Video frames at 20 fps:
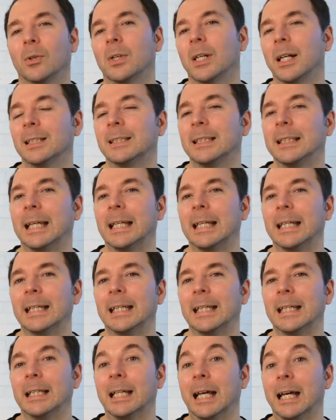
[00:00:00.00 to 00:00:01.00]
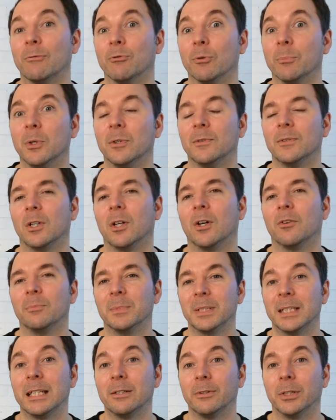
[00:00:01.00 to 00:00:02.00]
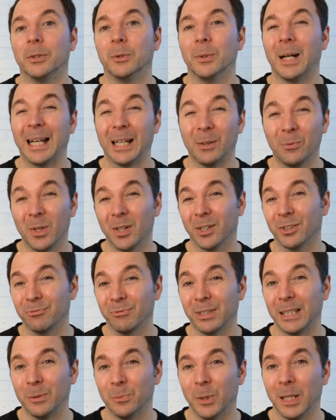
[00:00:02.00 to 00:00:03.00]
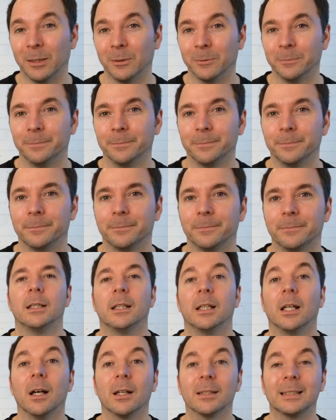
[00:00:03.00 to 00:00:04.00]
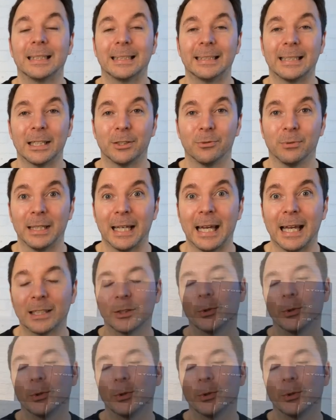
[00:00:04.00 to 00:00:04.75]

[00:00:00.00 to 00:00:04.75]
or cutting anything that removes a lot of material, and it works really well. The last accessory that